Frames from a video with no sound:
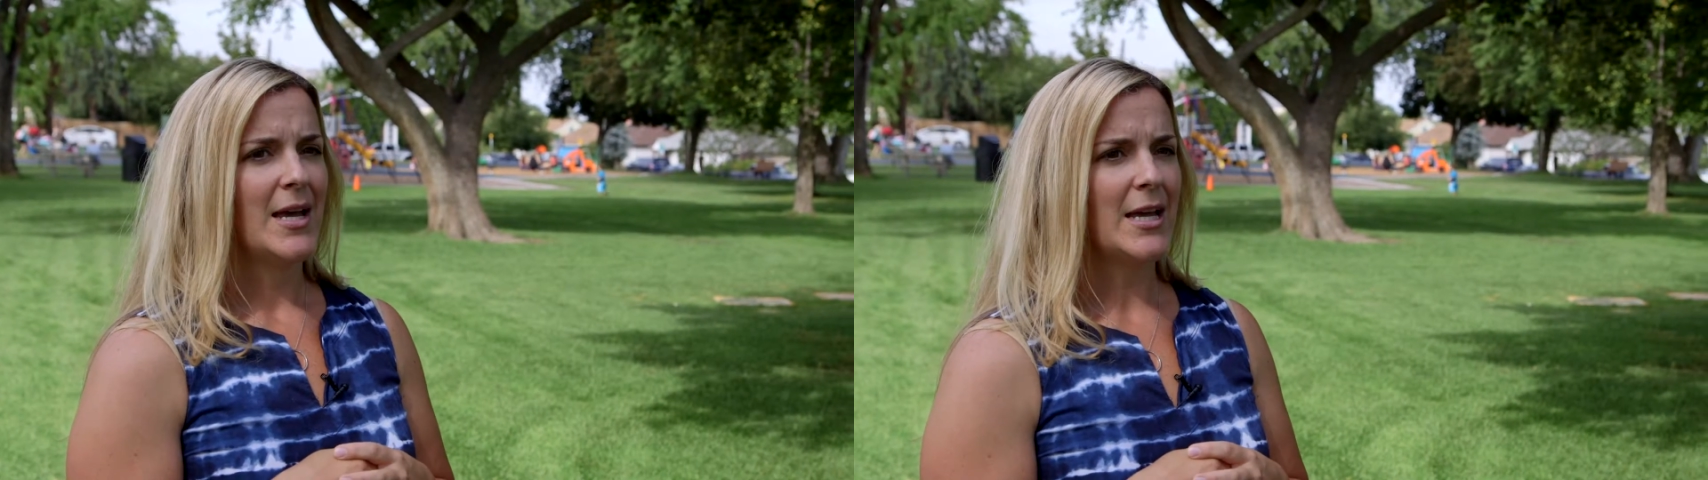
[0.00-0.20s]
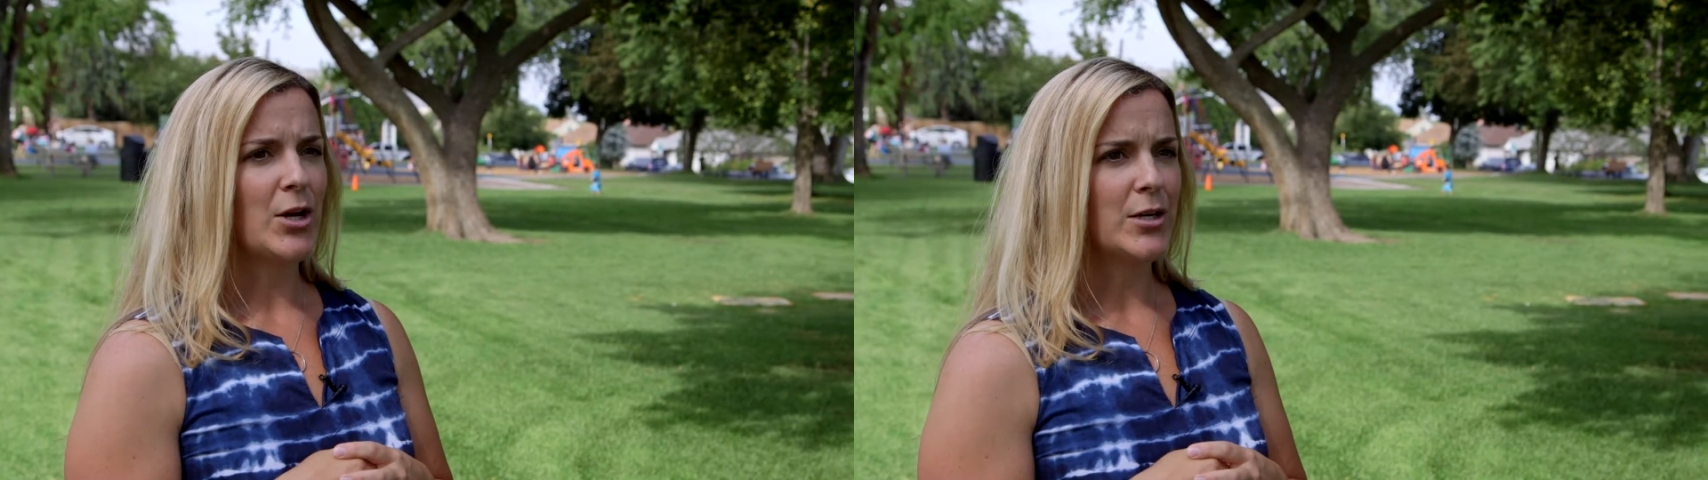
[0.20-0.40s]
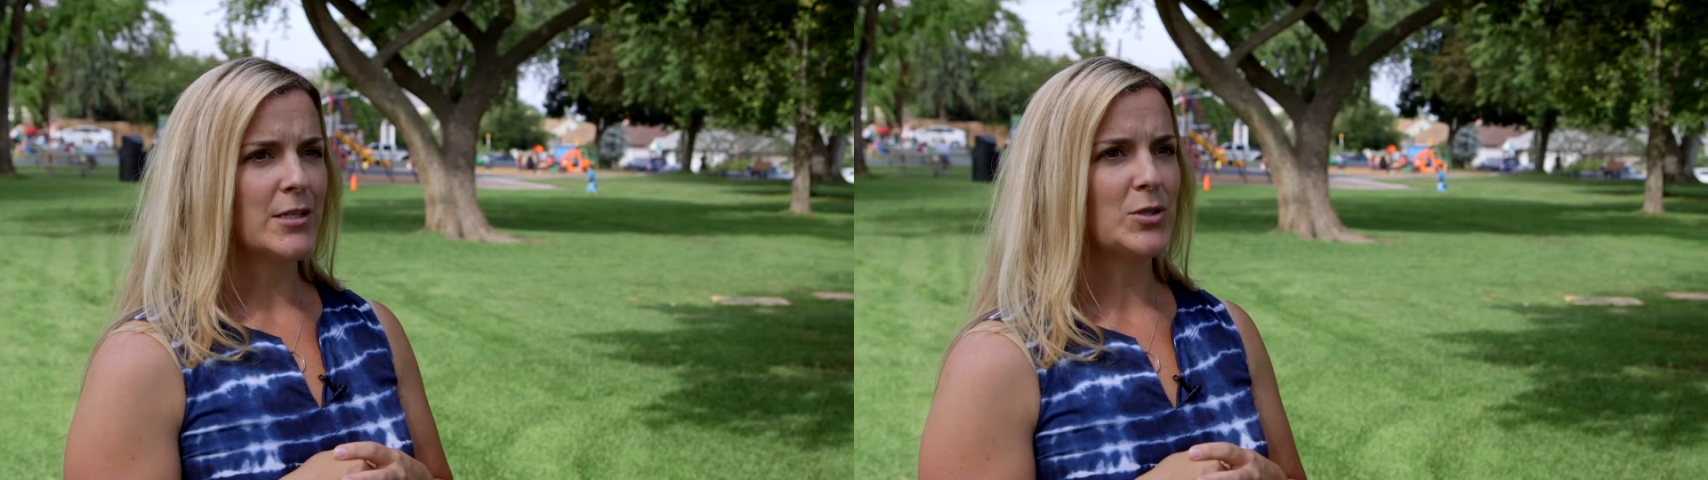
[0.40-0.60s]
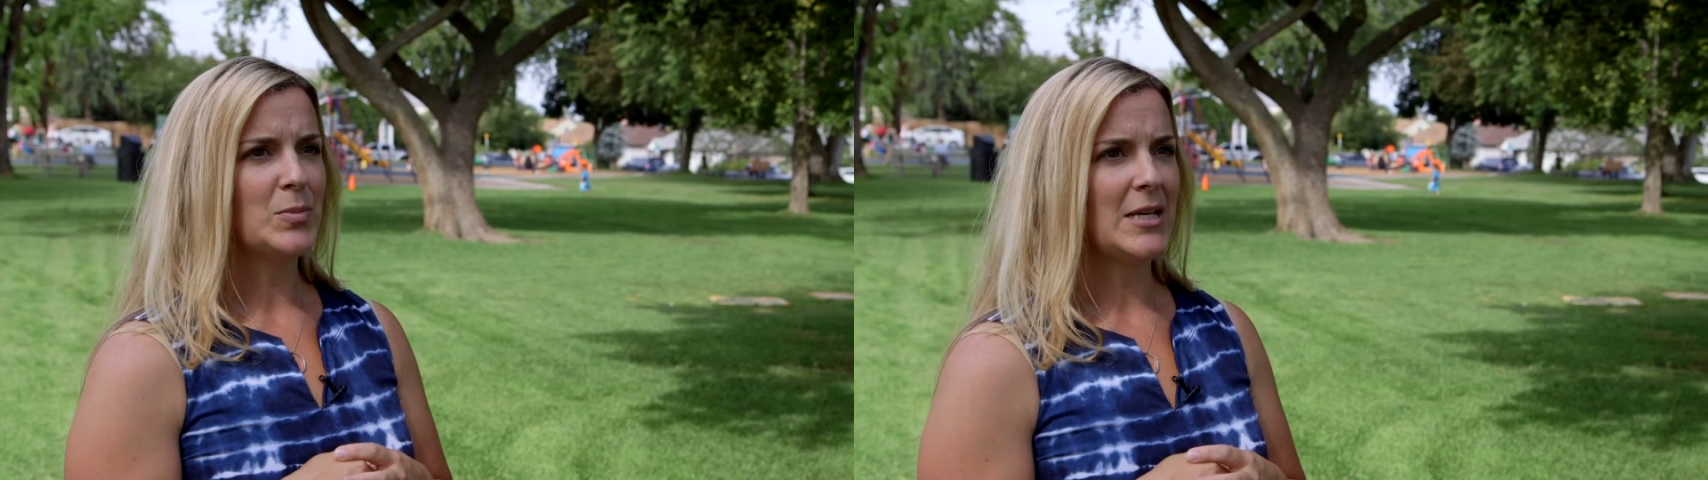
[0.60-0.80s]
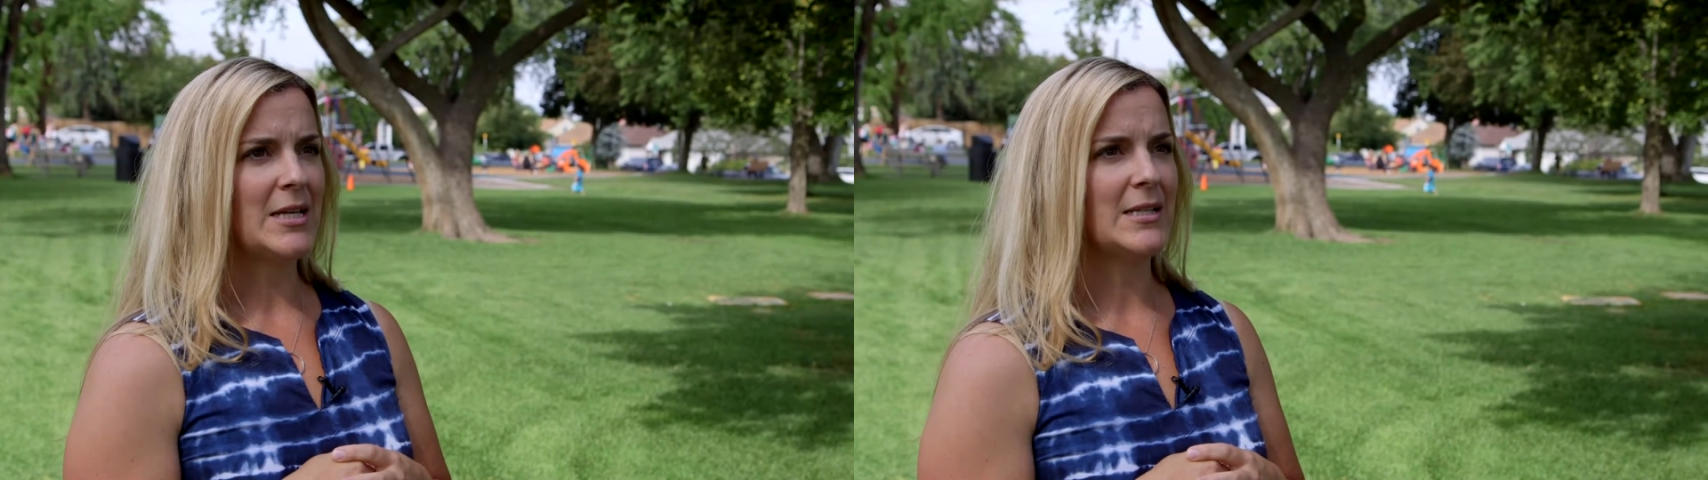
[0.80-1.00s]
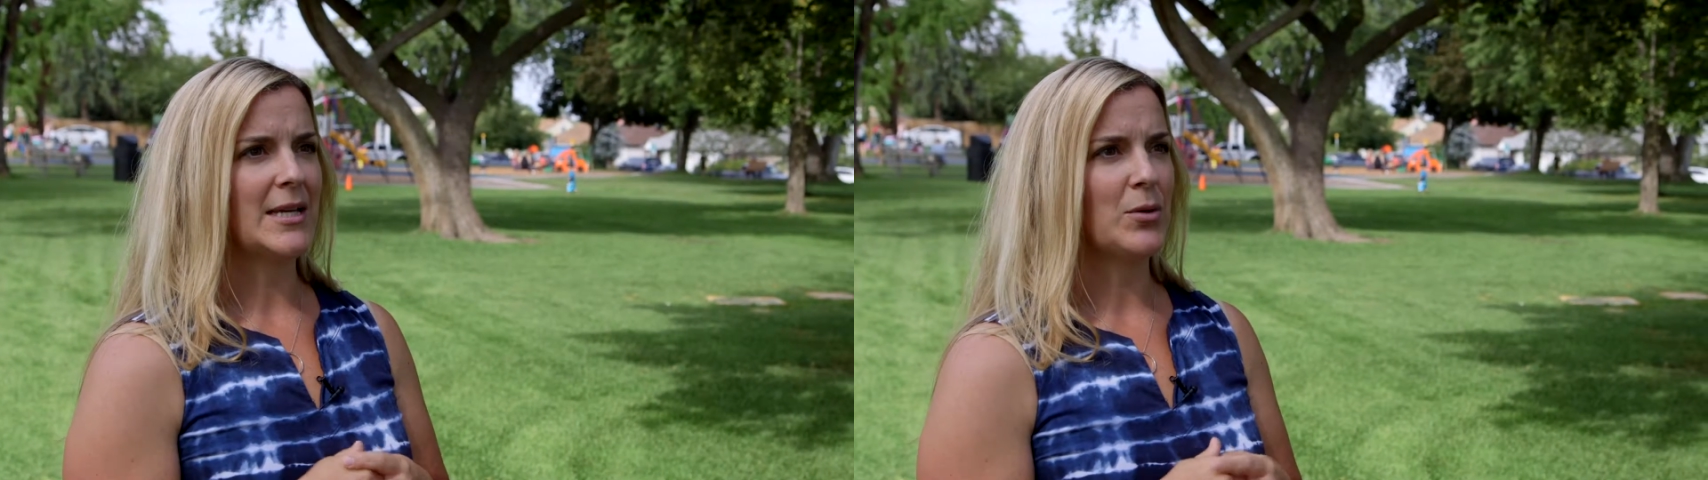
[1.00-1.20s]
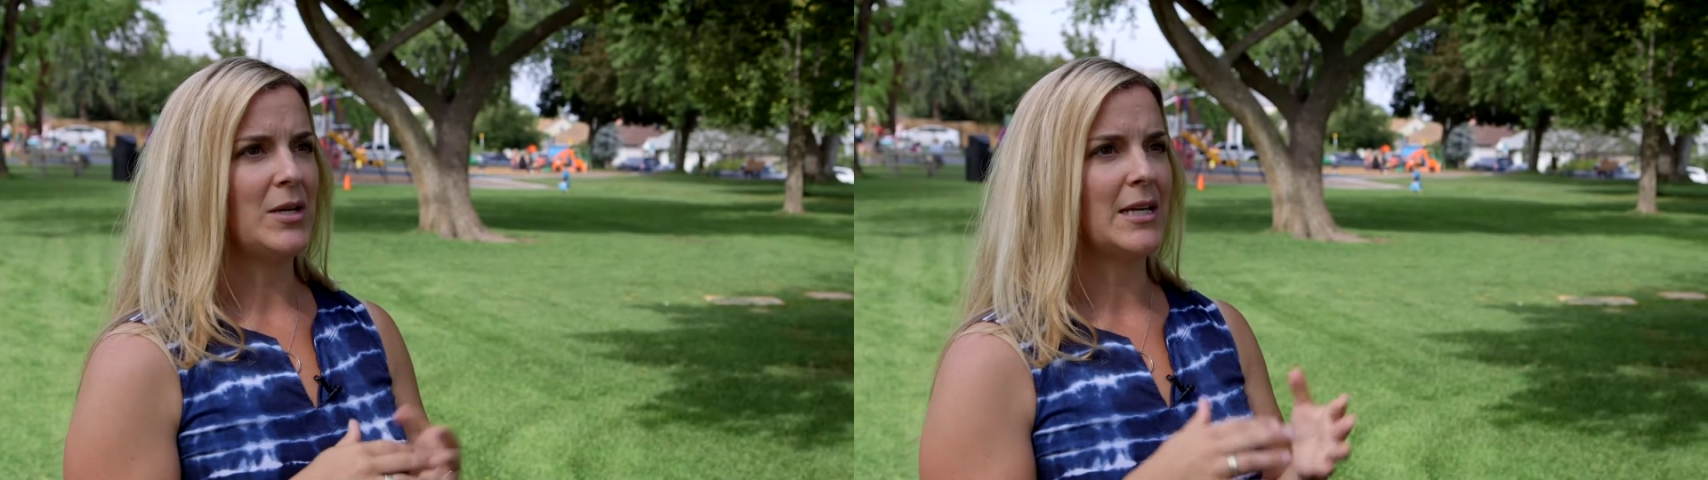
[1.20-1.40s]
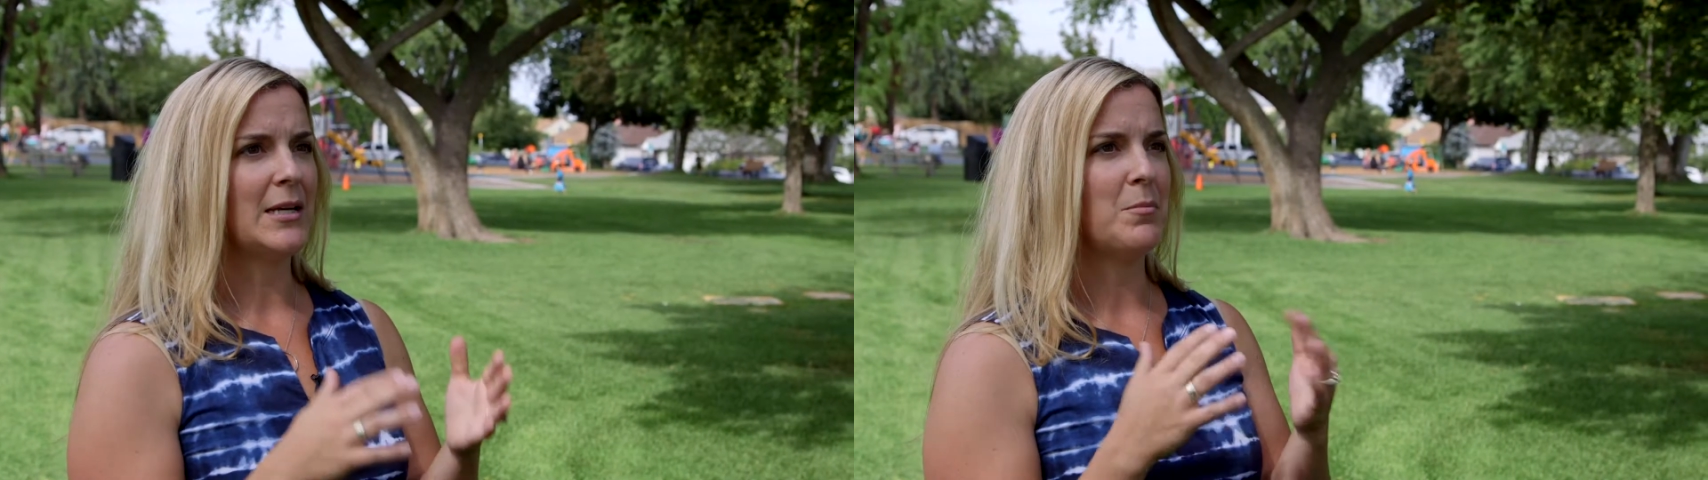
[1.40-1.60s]
It also means that
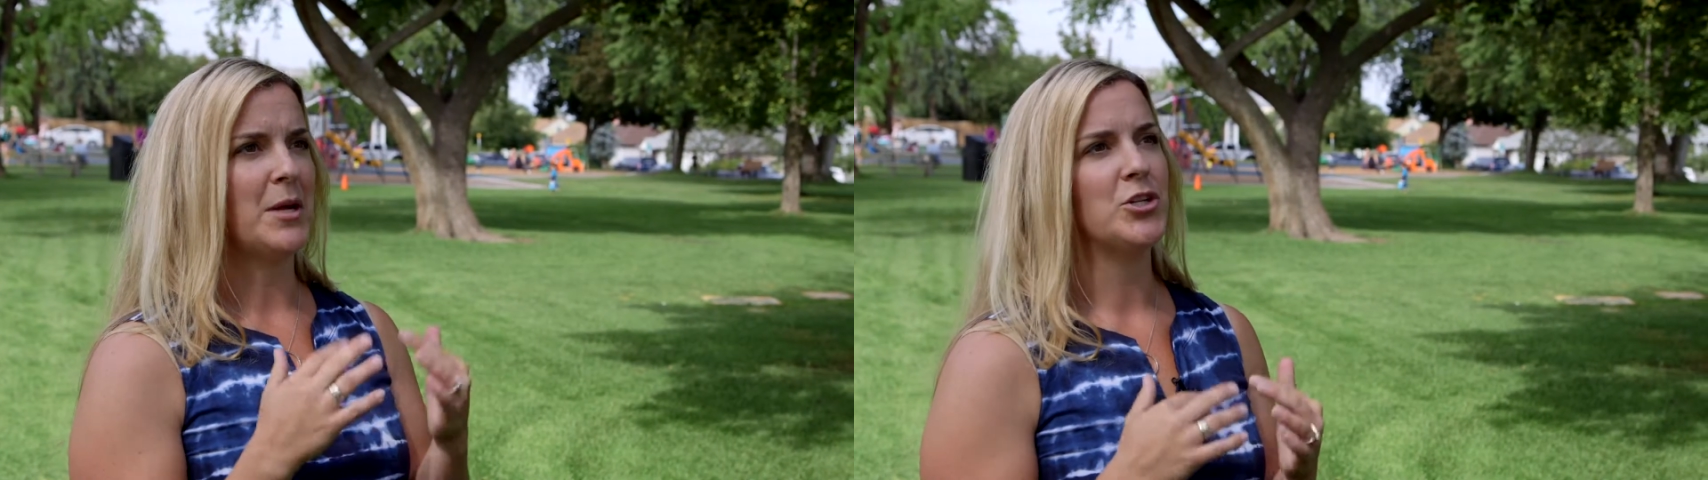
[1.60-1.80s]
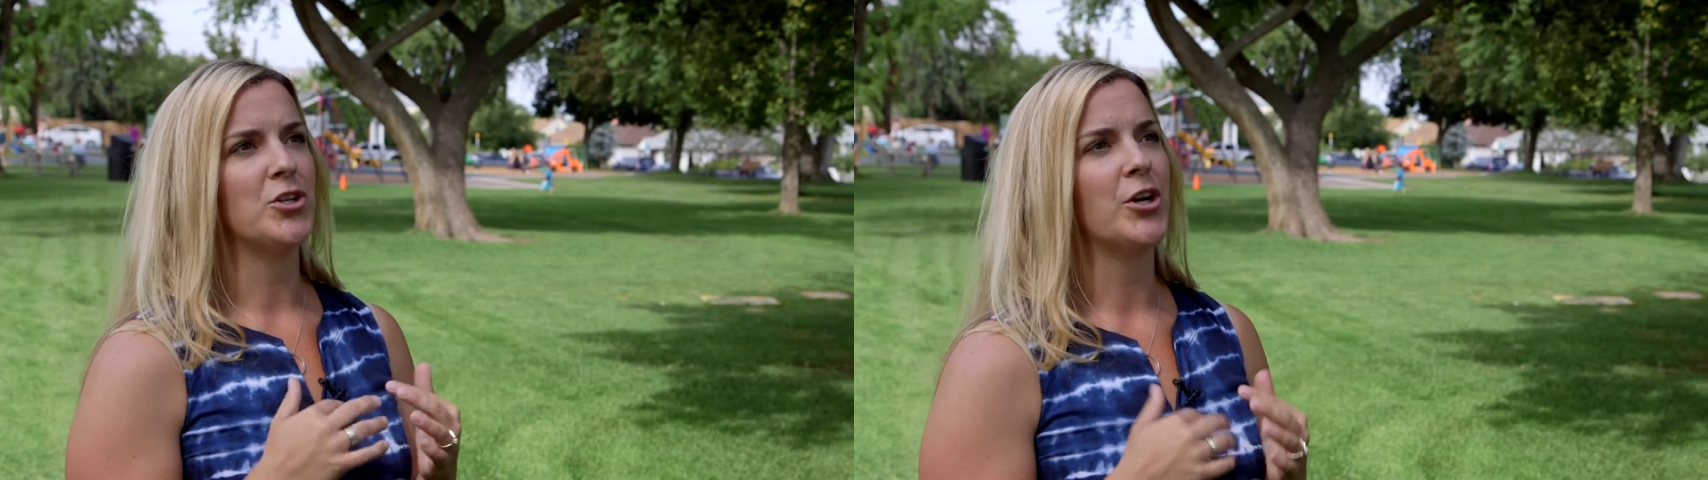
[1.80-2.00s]
we can measure